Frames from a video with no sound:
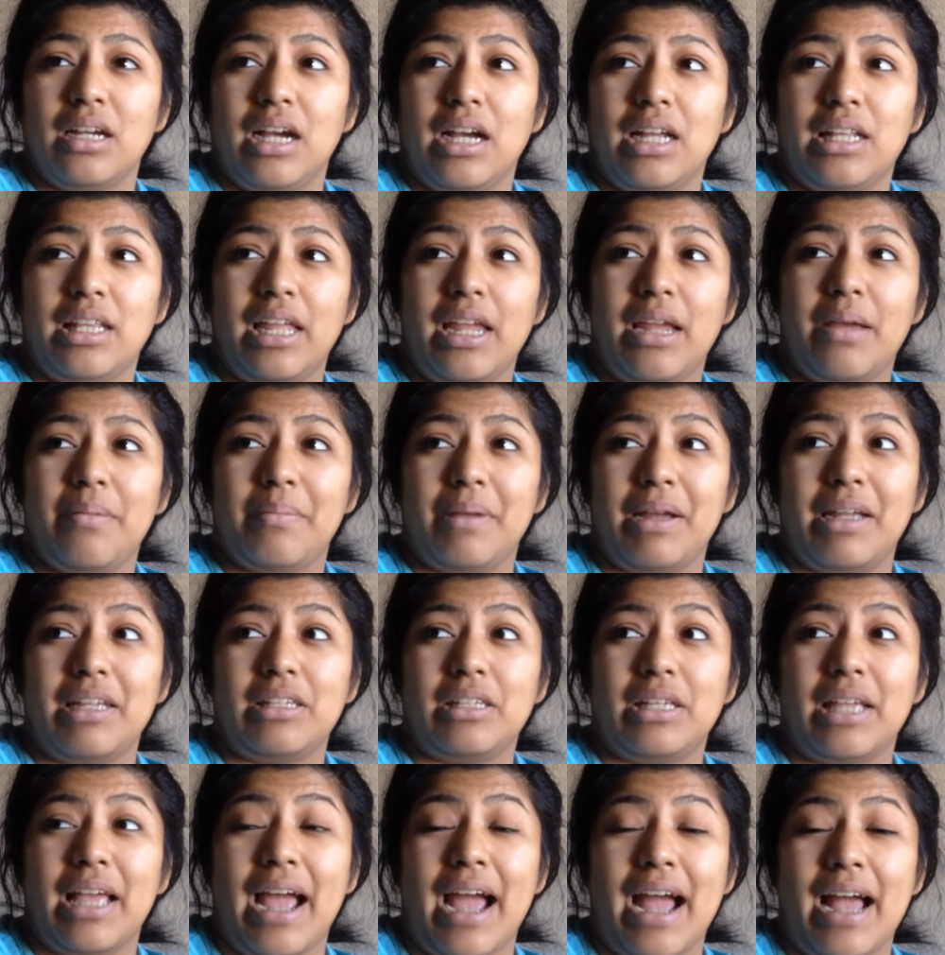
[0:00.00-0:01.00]
I think my
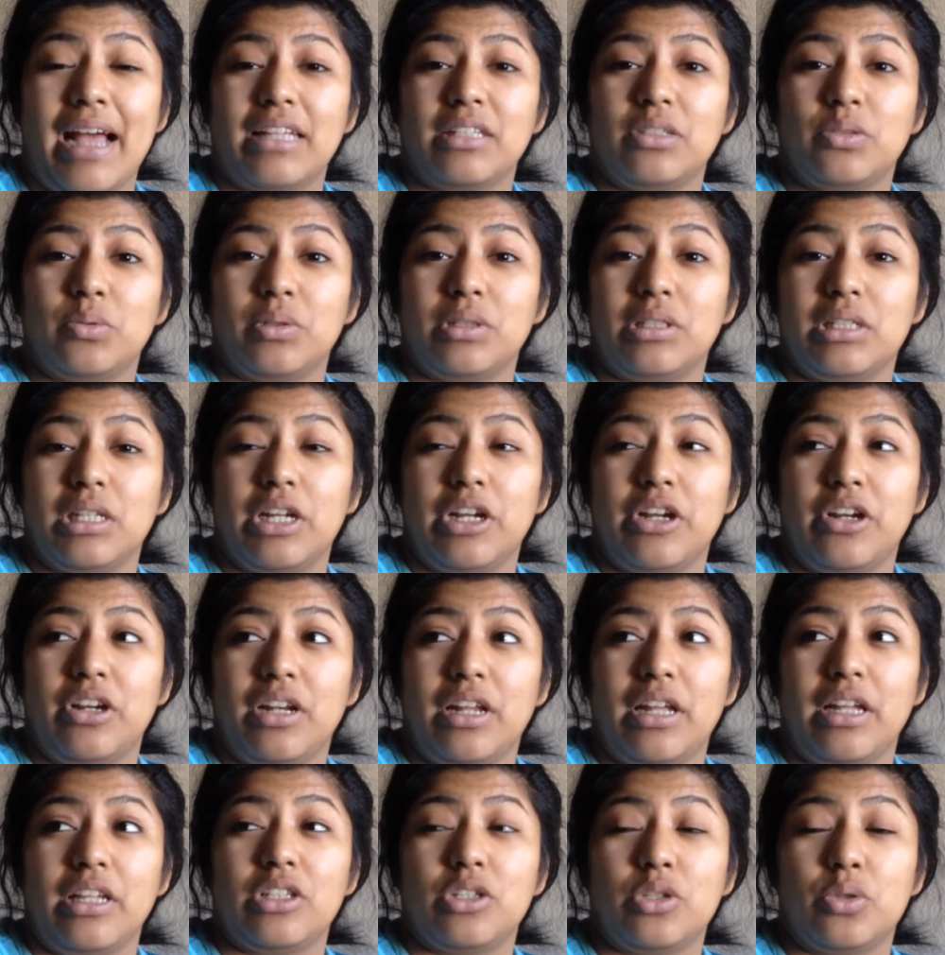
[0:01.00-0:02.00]
ass was
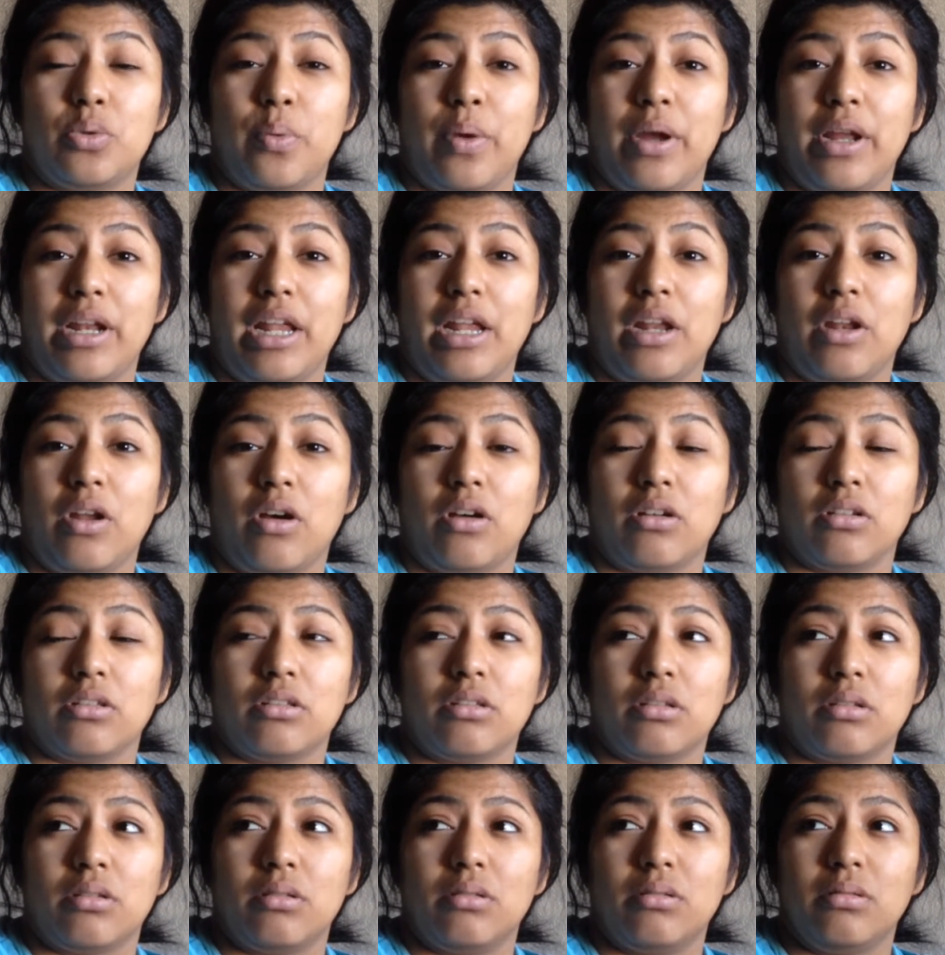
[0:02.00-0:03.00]
literally sweating
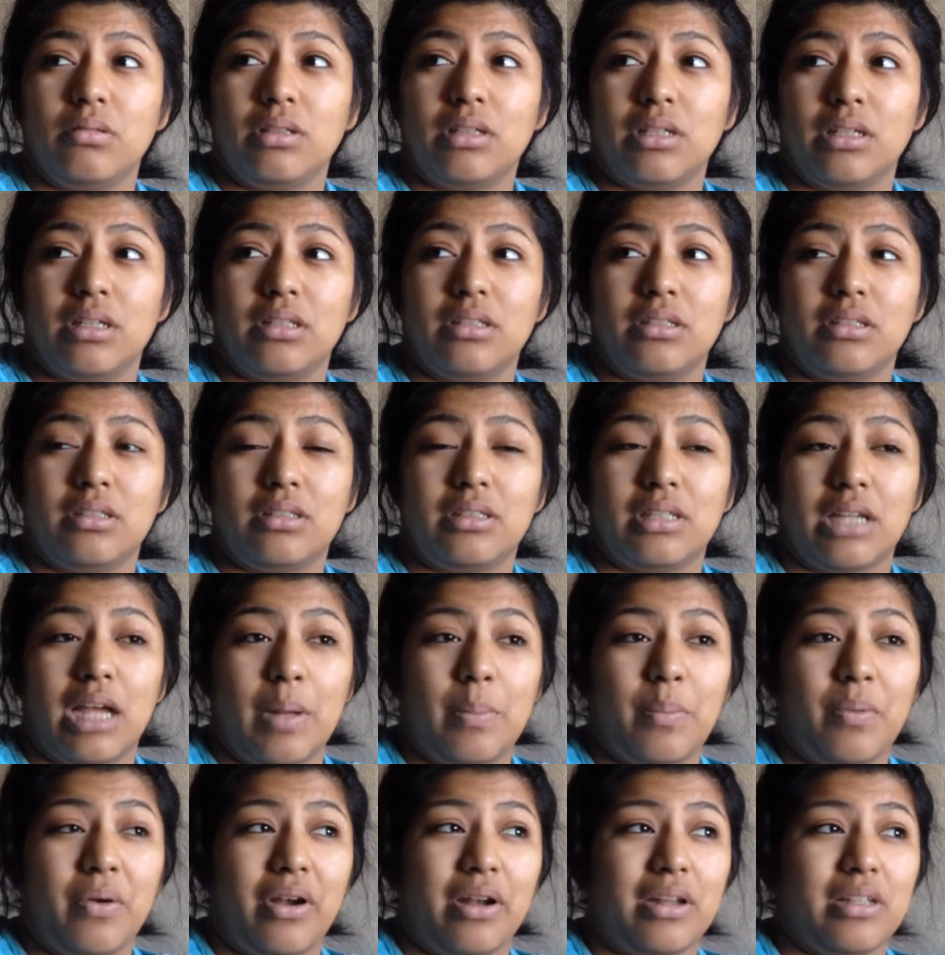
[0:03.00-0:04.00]
also because I
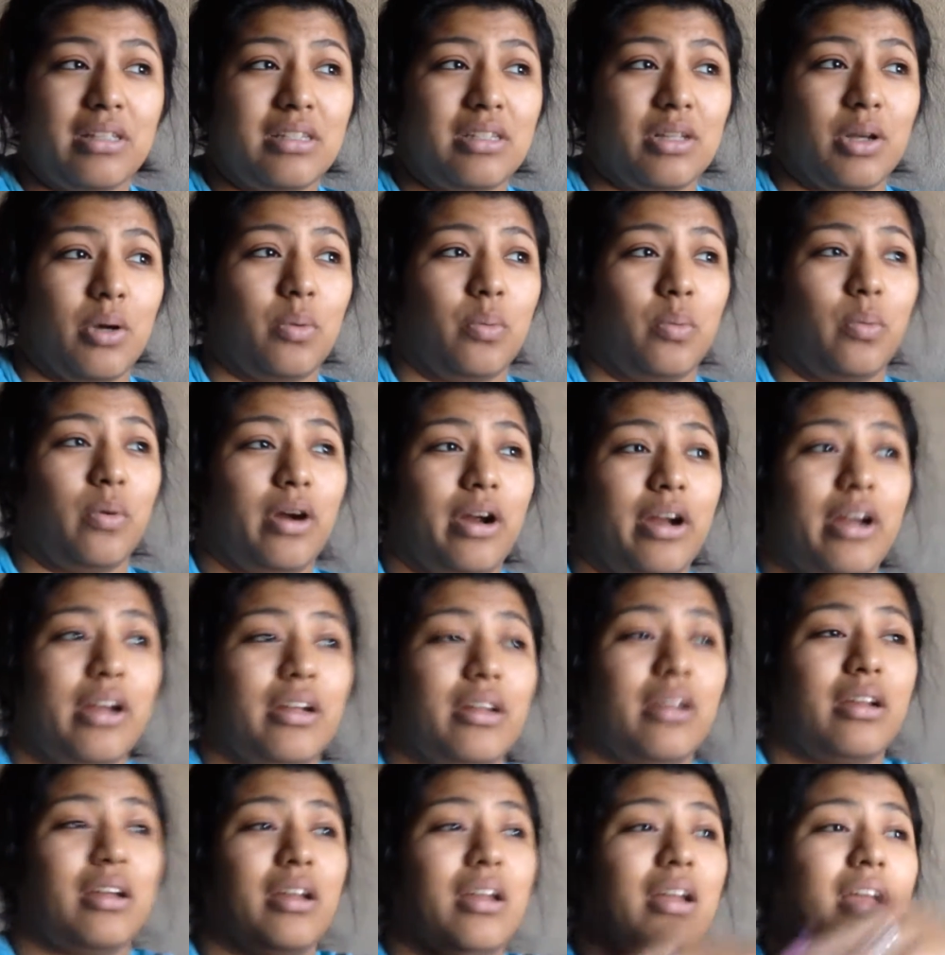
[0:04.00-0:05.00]
put in some work
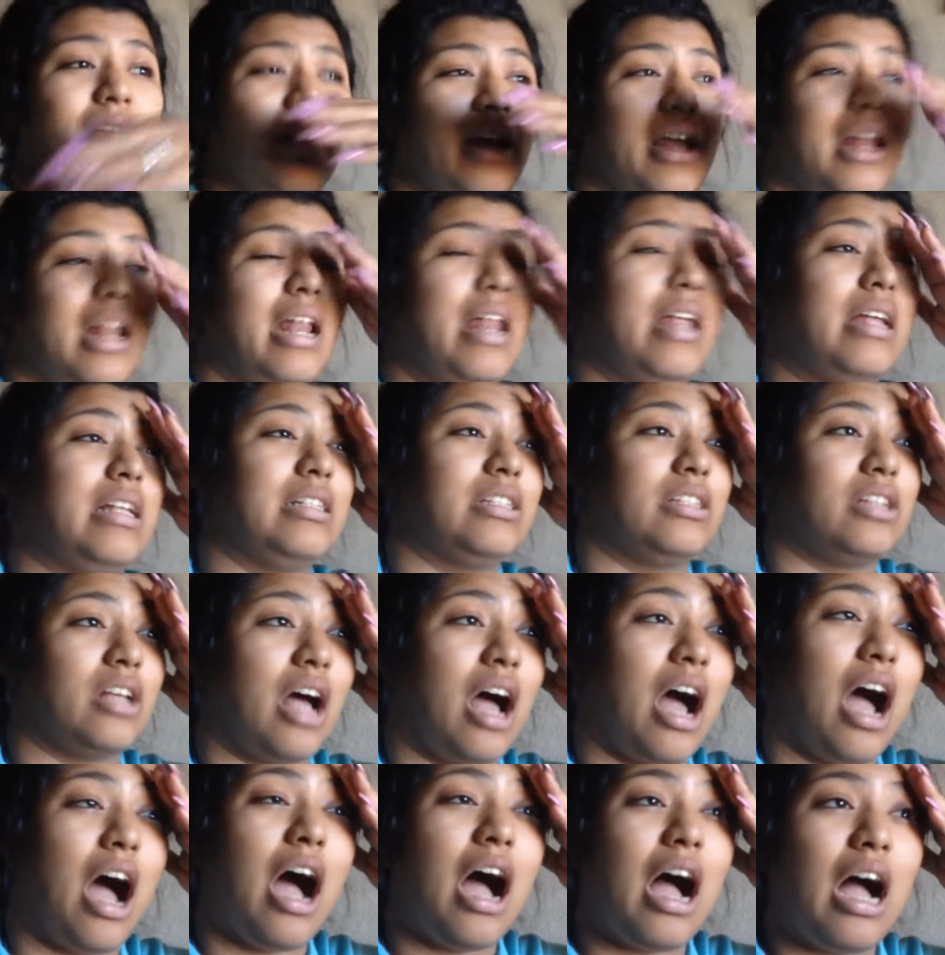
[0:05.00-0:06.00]
and it's
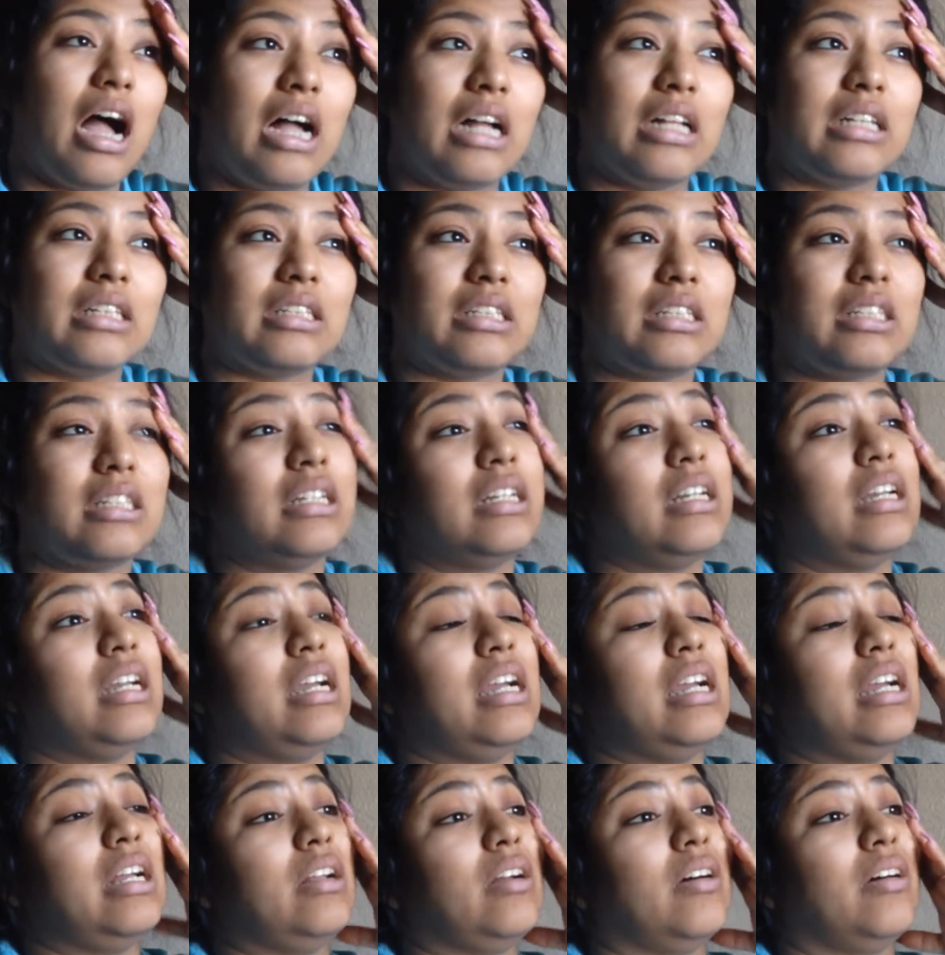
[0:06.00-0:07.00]
hot
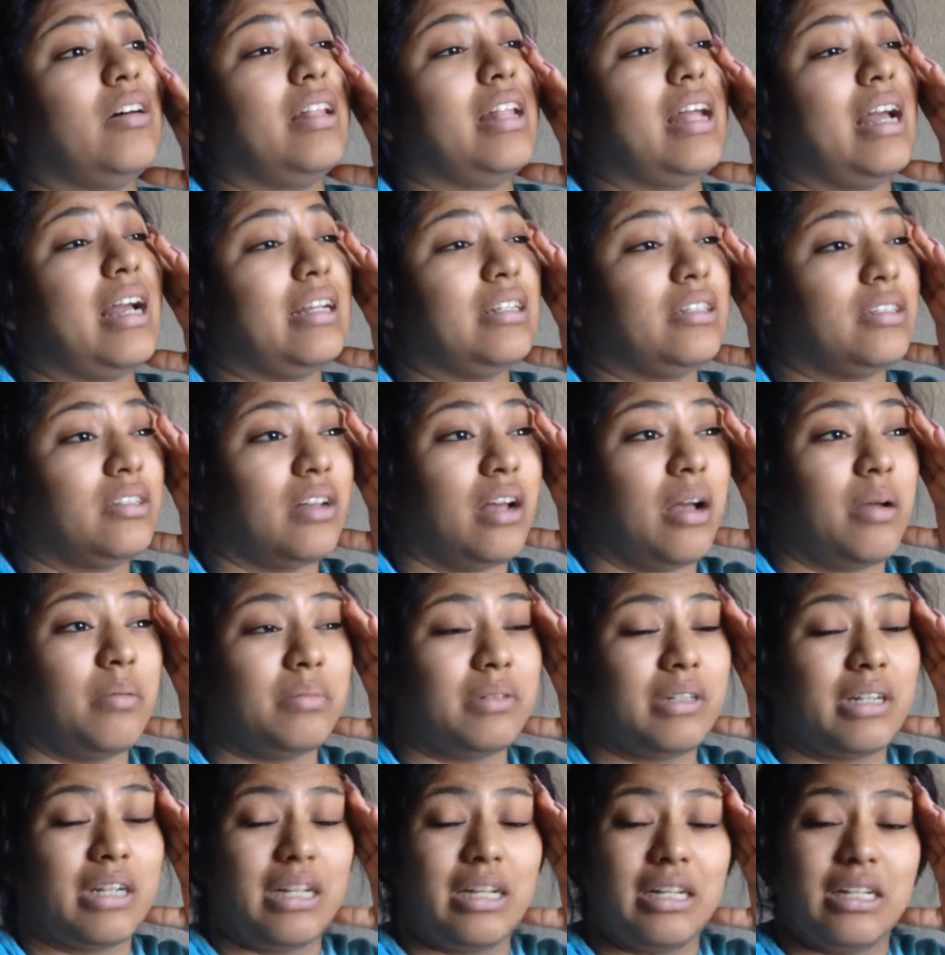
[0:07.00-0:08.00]
and all that. So
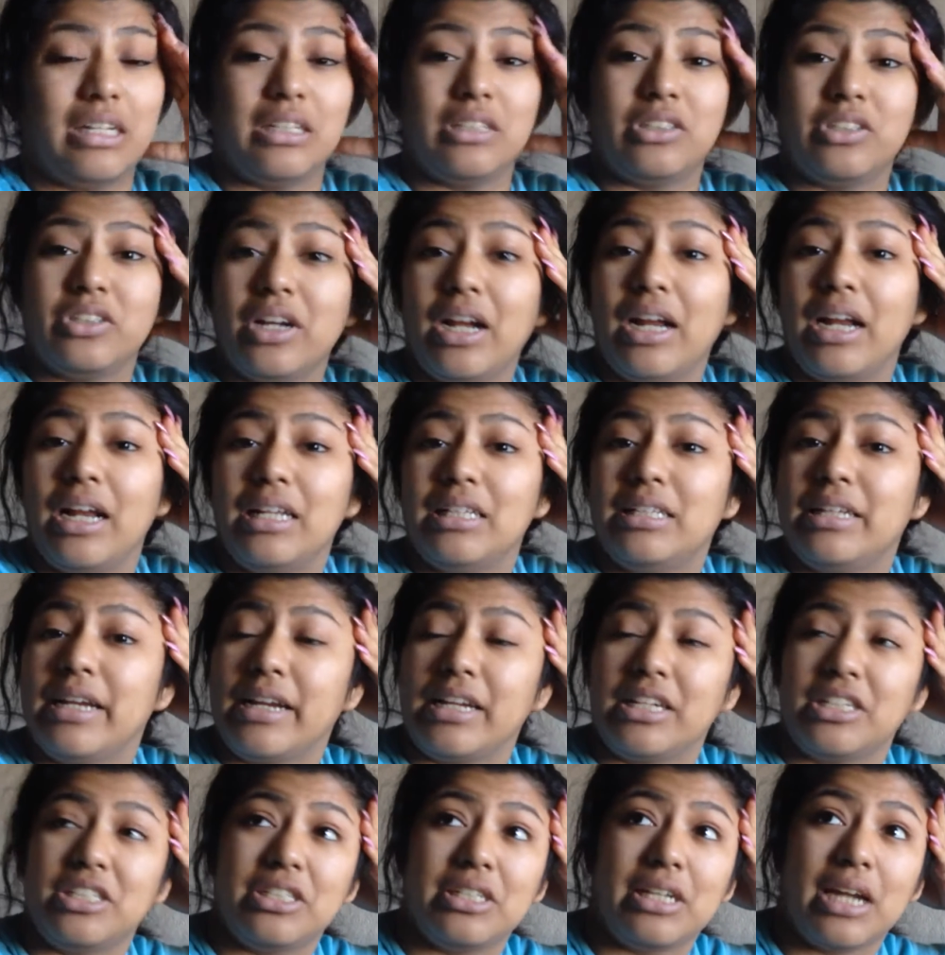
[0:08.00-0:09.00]
I'm gonna try to
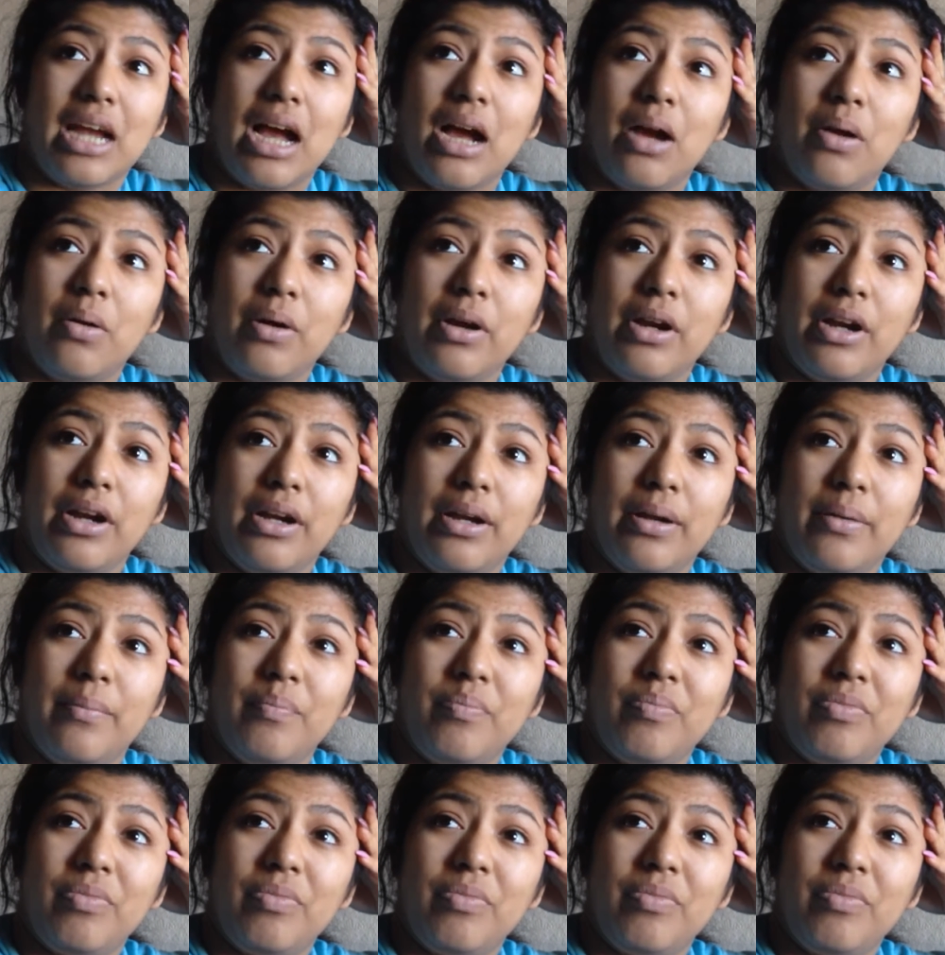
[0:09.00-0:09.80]
take a shower,